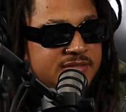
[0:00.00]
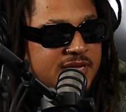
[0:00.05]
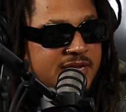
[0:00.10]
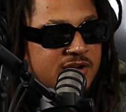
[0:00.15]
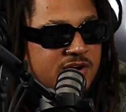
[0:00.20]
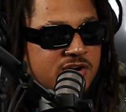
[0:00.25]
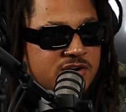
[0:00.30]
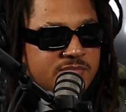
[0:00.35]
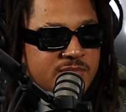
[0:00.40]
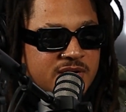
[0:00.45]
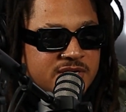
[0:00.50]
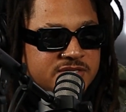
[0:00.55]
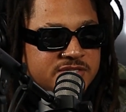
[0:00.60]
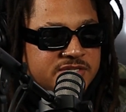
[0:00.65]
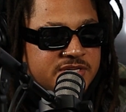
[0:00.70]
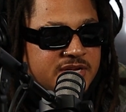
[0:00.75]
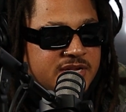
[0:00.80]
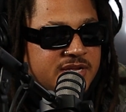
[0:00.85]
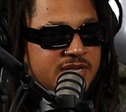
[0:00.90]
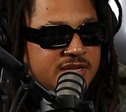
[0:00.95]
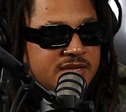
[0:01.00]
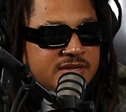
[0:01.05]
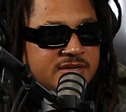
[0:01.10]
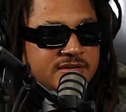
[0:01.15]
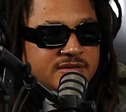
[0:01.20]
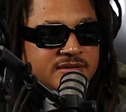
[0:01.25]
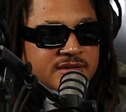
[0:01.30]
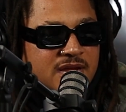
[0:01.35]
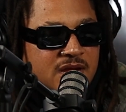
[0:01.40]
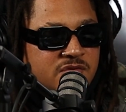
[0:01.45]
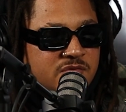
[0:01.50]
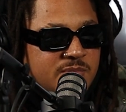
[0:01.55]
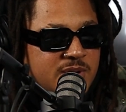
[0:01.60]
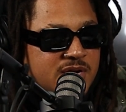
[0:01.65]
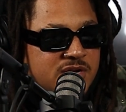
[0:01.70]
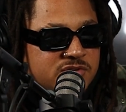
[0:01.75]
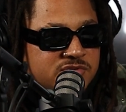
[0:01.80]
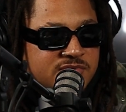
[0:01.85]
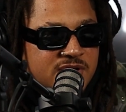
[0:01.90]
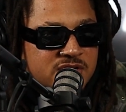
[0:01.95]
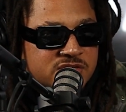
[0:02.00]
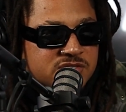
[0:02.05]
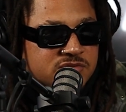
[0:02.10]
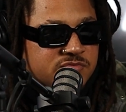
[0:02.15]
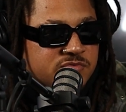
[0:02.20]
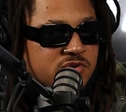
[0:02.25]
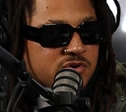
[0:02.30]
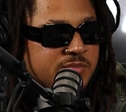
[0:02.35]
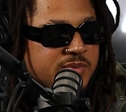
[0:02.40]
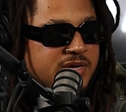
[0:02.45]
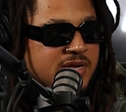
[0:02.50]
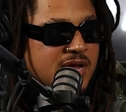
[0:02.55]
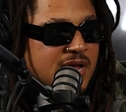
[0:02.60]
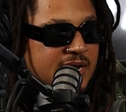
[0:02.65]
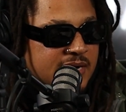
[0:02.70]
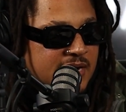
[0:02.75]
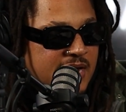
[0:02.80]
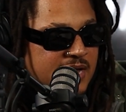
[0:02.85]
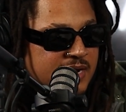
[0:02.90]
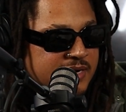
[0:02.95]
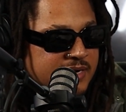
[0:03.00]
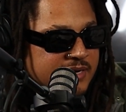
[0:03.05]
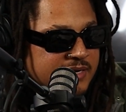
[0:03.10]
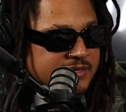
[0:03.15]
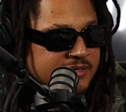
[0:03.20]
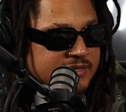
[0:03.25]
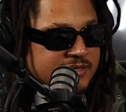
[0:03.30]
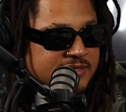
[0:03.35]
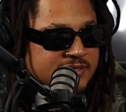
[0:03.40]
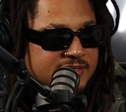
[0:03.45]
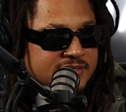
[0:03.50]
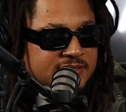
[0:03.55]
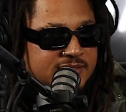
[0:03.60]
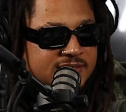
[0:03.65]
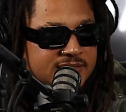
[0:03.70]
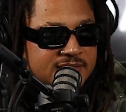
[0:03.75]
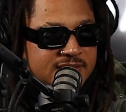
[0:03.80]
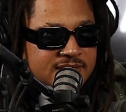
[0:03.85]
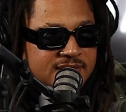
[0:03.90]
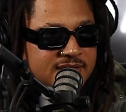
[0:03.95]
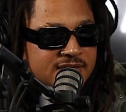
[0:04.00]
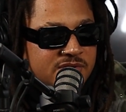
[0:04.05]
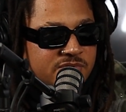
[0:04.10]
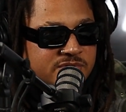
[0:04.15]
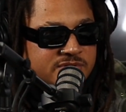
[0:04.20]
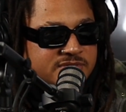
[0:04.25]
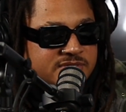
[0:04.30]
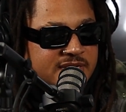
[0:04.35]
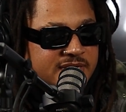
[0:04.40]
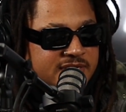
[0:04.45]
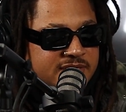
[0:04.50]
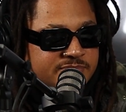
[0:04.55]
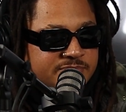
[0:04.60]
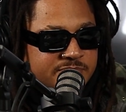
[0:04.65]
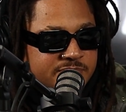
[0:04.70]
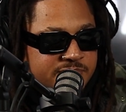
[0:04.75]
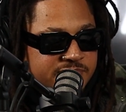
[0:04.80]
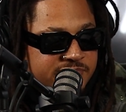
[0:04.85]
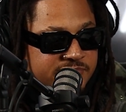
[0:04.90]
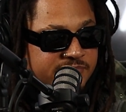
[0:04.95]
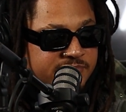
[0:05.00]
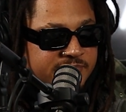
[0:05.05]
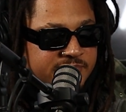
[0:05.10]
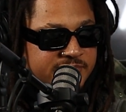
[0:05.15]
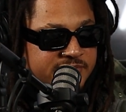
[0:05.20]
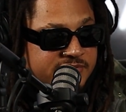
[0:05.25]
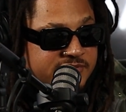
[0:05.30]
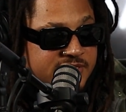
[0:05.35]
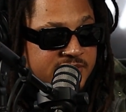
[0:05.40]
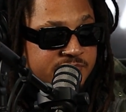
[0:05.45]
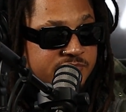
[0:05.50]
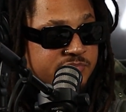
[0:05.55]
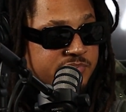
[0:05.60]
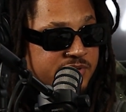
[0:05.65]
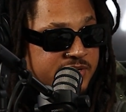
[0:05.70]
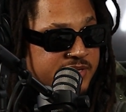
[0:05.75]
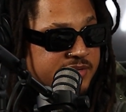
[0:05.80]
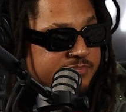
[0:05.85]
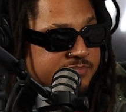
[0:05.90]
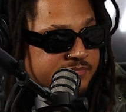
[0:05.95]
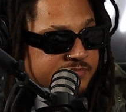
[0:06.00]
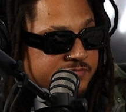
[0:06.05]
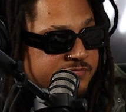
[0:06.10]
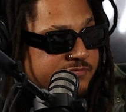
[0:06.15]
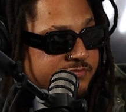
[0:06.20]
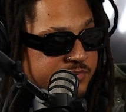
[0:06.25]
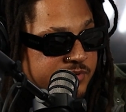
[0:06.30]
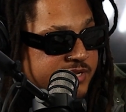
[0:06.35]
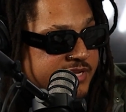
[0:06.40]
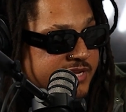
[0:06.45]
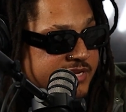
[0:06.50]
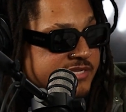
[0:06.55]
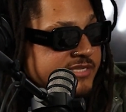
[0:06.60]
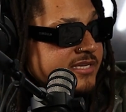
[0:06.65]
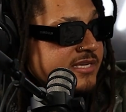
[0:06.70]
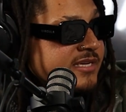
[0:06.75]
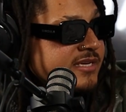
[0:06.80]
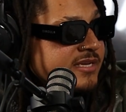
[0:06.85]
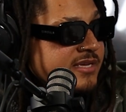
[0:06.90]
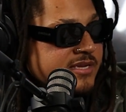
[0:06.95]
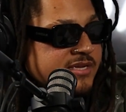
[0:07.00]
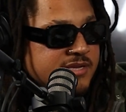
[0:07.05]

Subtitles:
They heard my shit. Everybody was vouching for me. I got in. And it was like, seemed pretty easy.